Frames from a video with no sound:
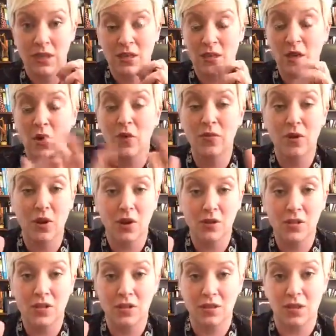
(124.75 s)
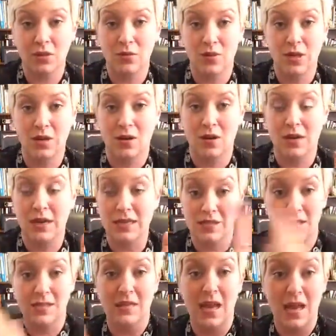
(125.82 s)
That overarchingly we are
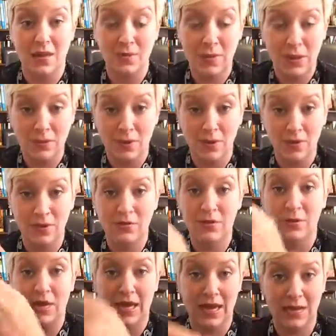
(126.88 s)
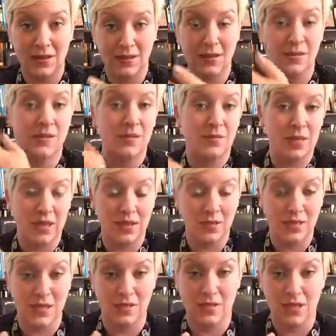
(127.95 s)
instead people. If I'm going to add this, something else
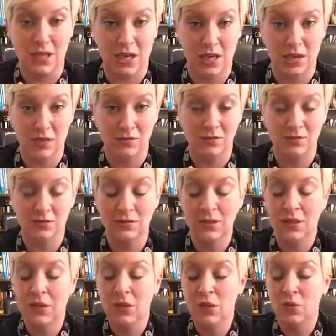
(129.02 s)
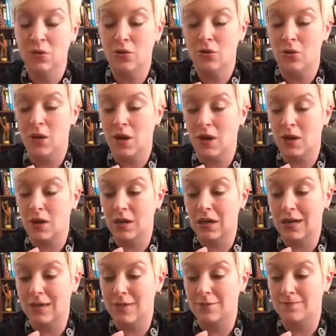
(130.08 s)
has to go. Or,
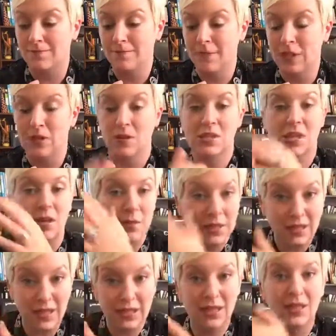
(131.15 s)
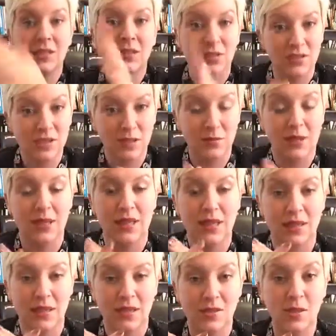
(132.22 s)
it's going to be like this or it's going to be like
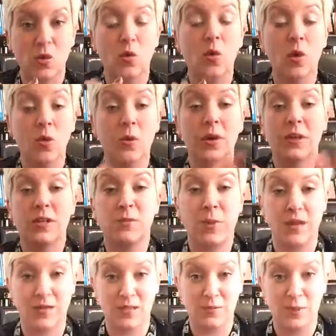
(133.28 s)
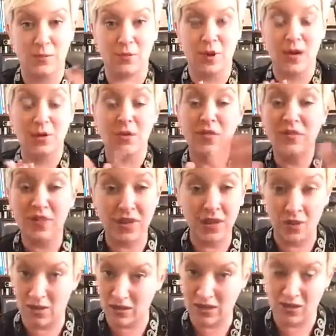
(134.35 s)
this. Or we're expand people. How do we fit it
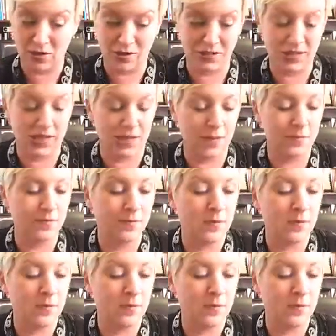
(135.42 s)
all in all the time?